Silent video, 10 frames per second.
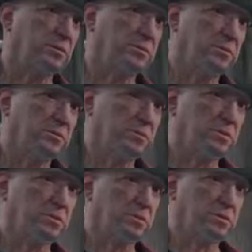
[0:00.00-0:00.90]

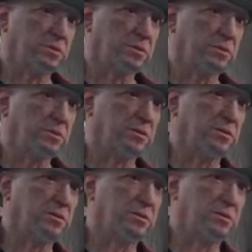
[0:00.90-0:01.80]

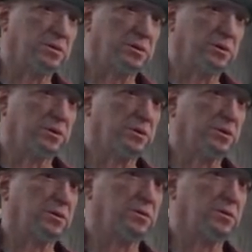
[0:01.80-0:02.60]
(silence)